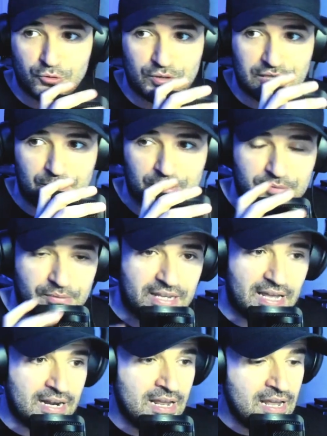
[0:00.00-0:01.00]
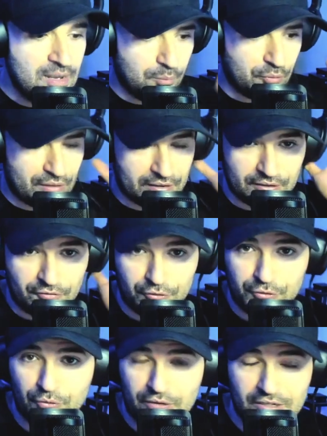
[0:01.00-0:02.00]
soon as I possibly can. But without any further
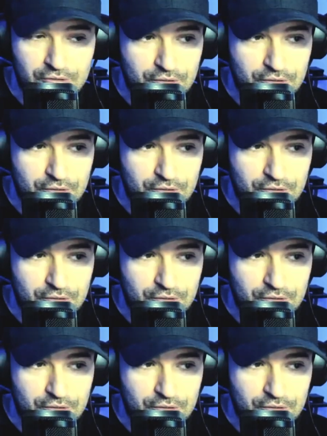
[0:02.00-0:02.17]
ado, thank you